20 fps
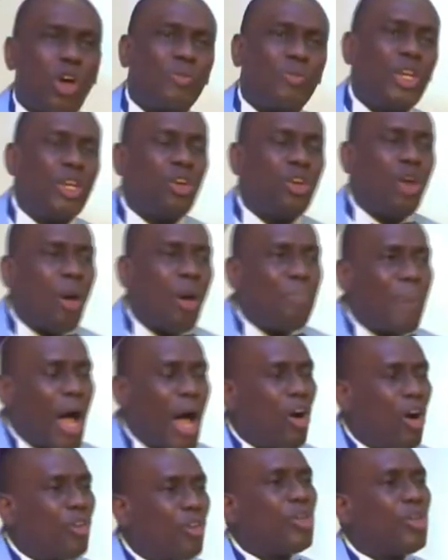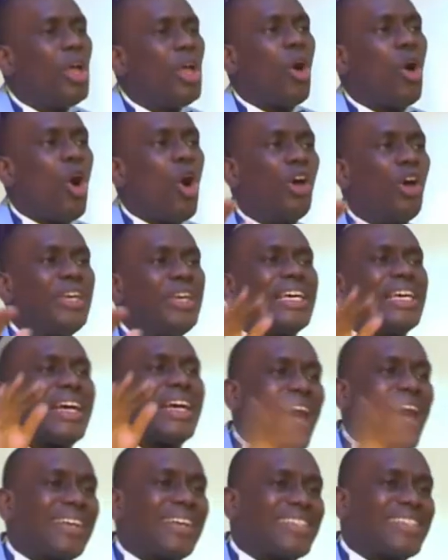of the number of or the
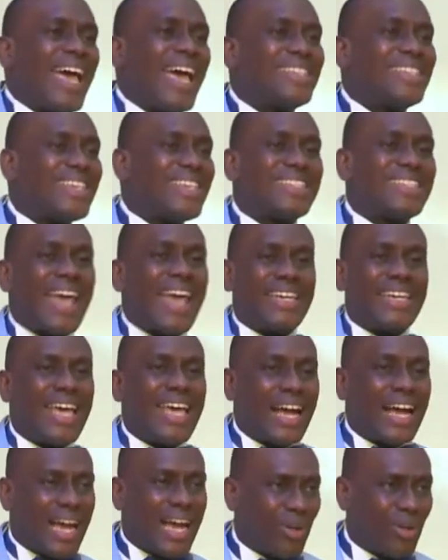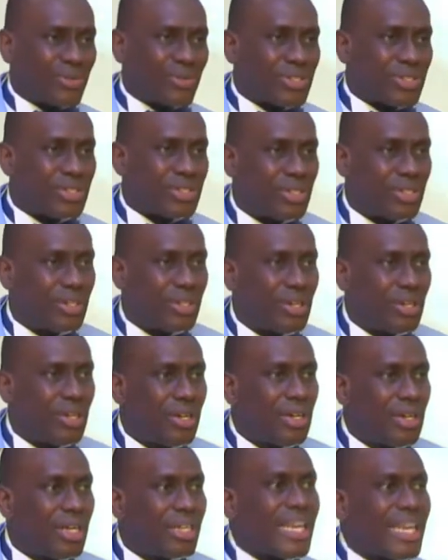cash that is inside their account.
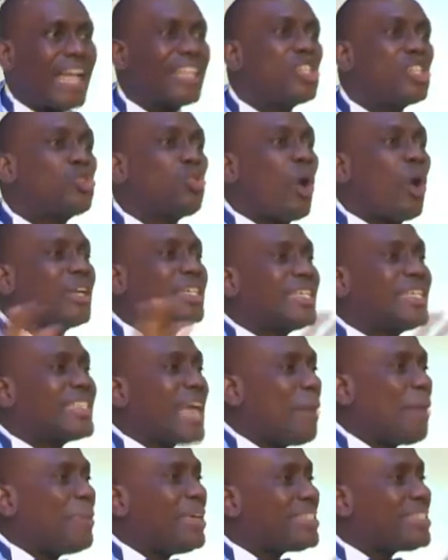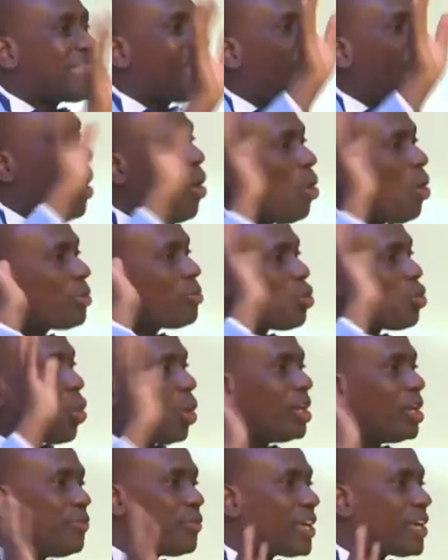That is what determines their own
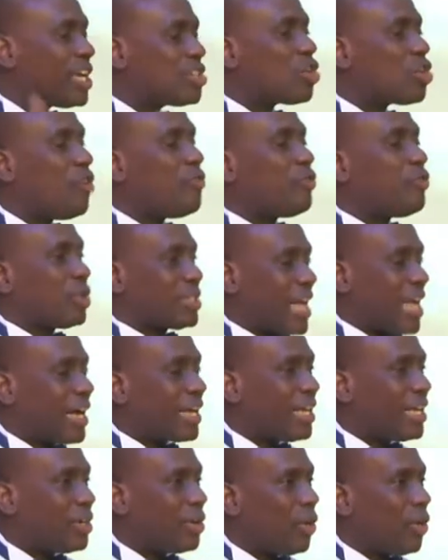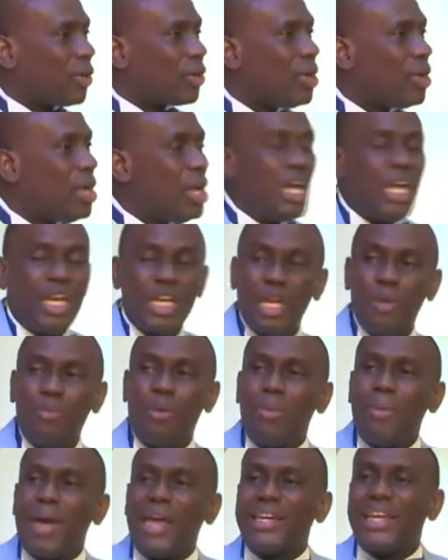qualification for thanking God. The
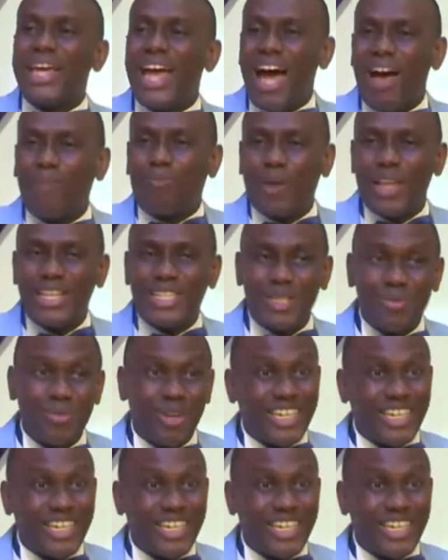moment they have plenty of